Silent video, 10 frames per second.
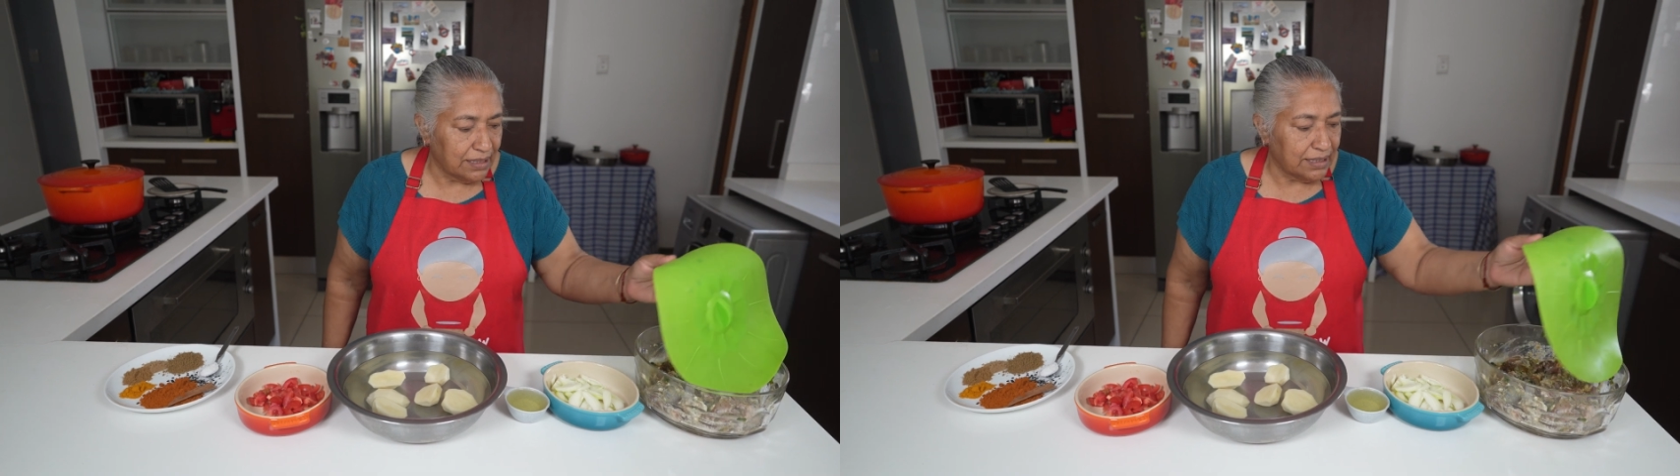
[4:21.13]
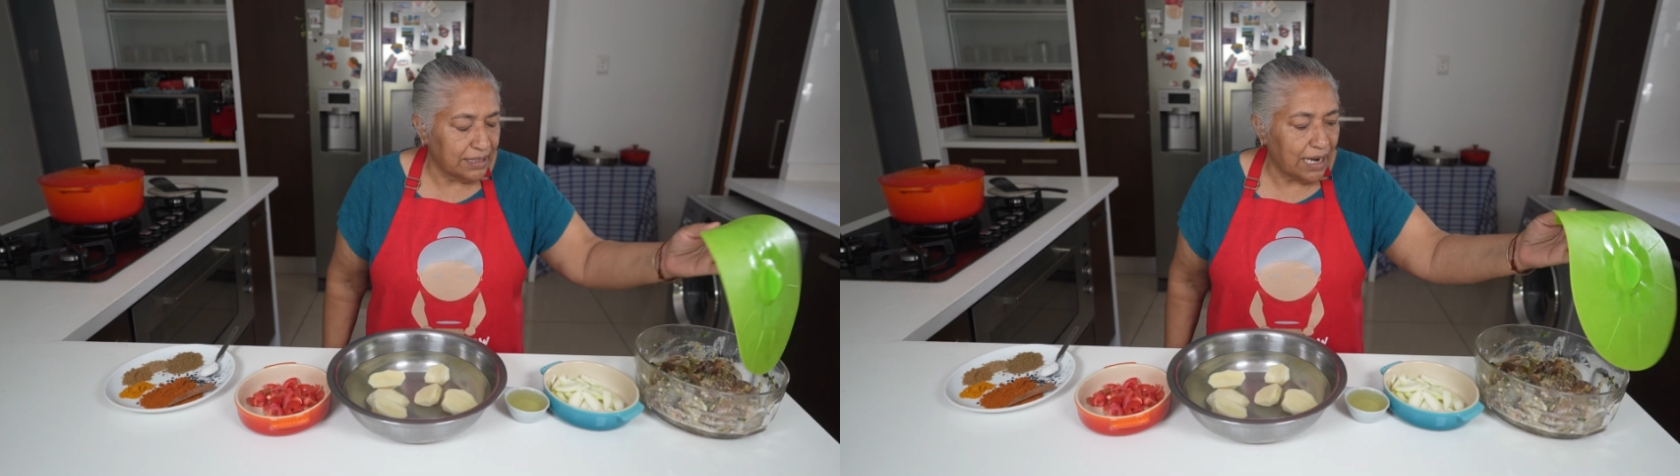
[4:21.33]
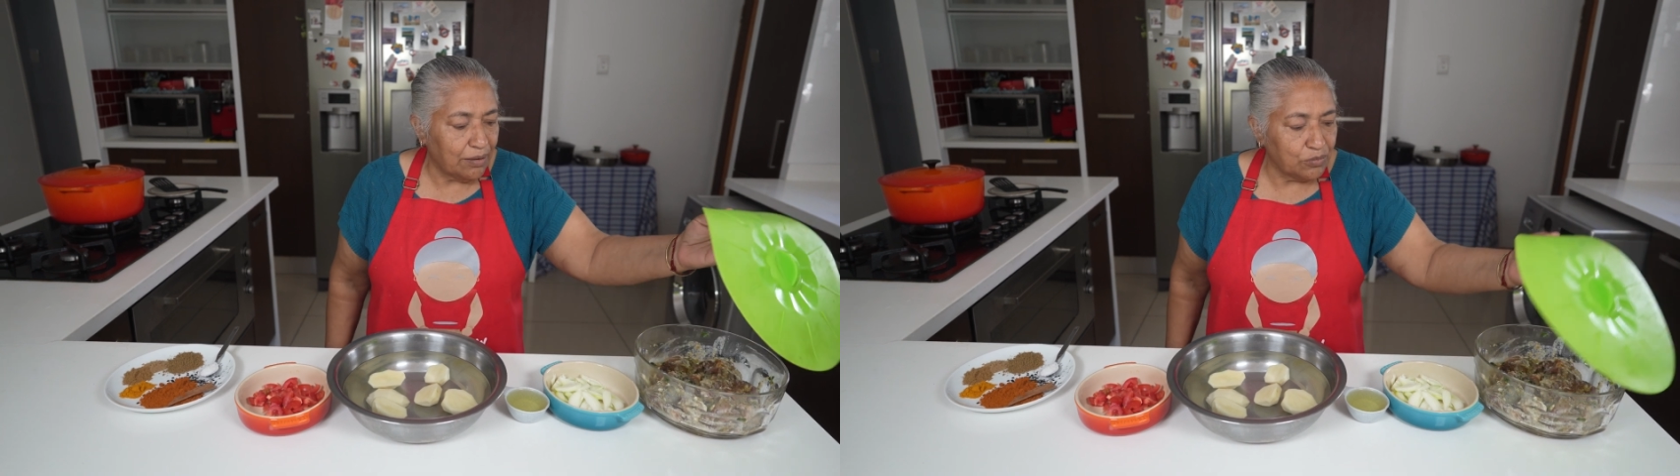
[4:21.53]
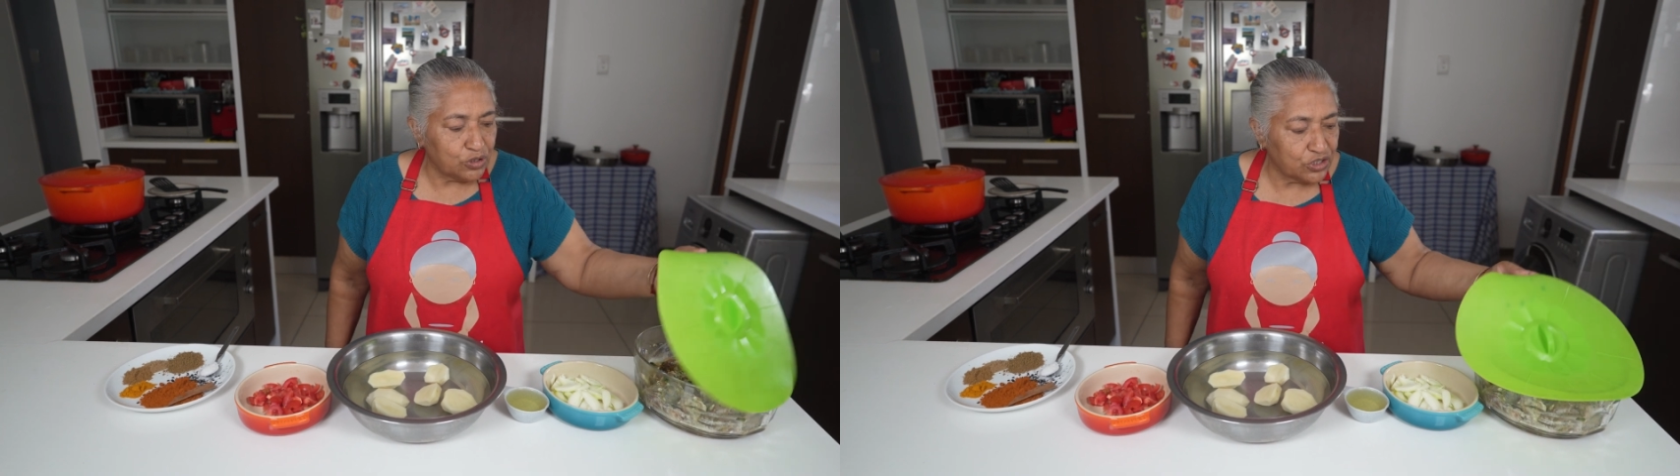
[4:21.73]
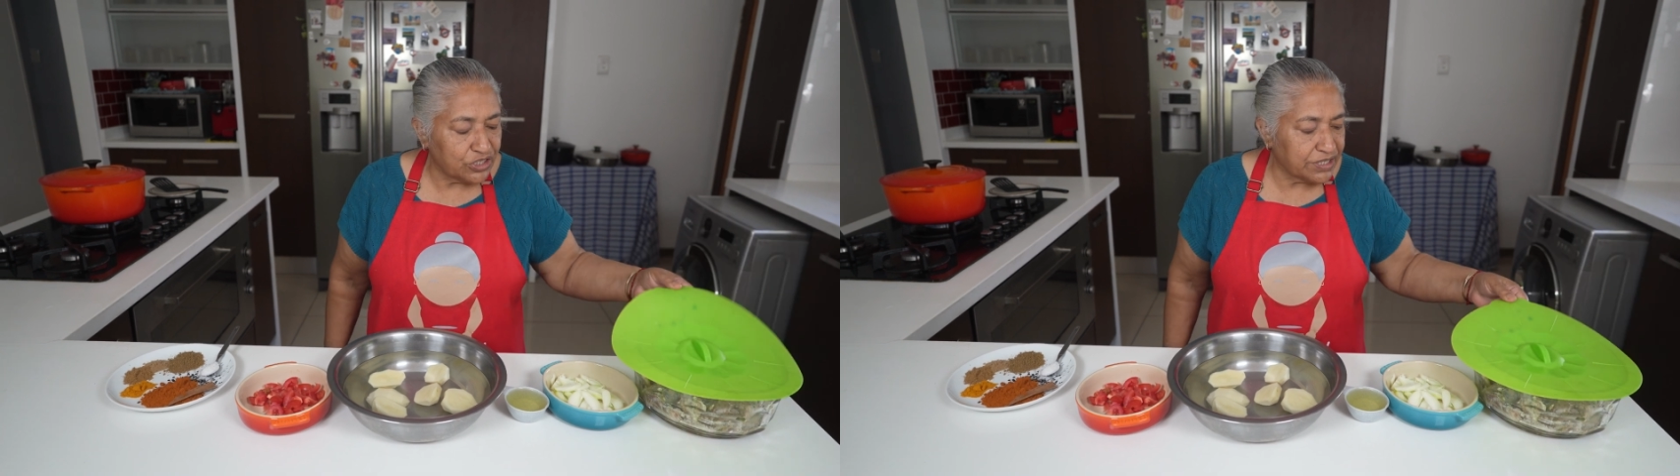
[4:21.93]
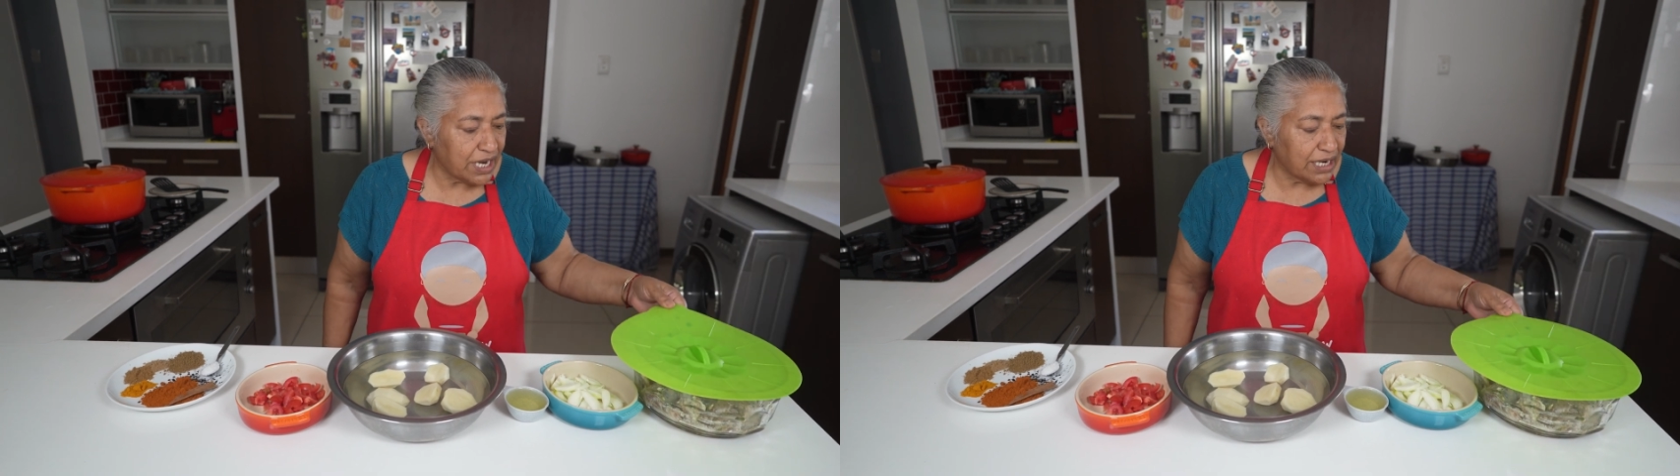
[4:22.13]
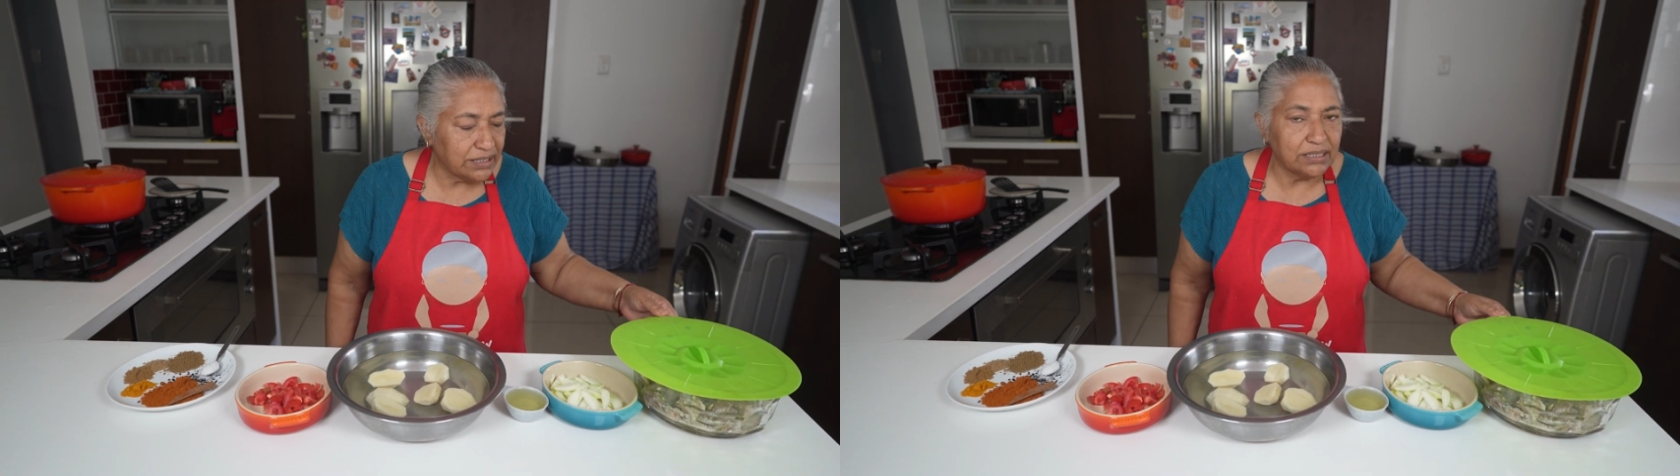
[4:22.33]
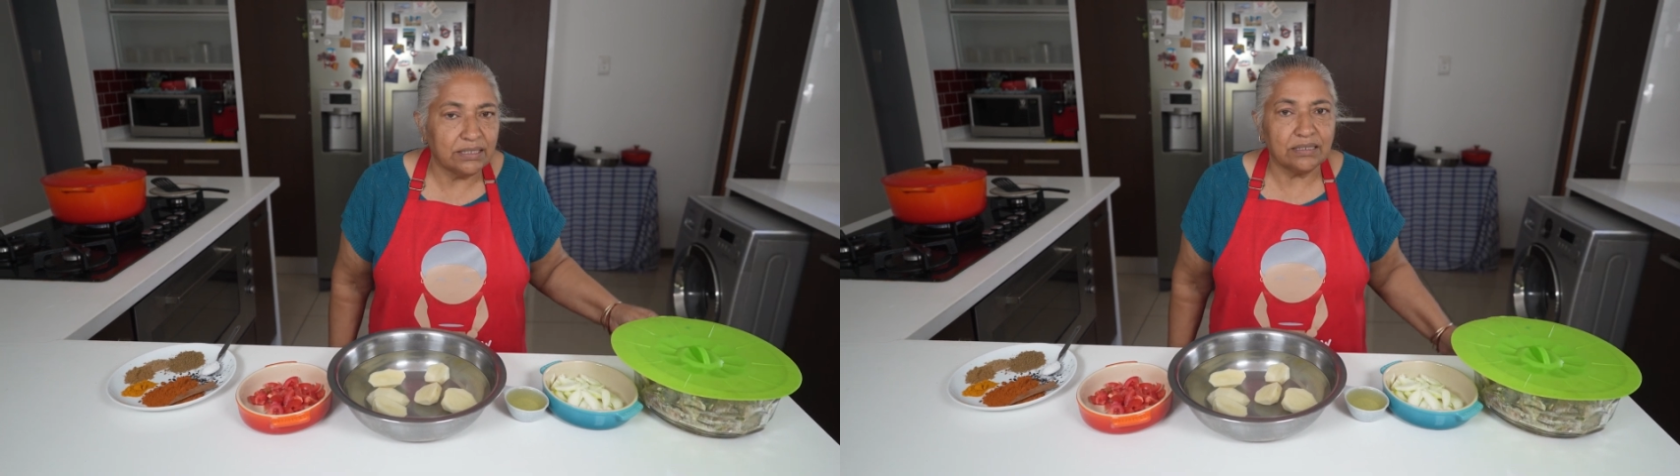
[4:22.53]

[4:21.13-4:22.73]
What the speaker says: Now I'm going to start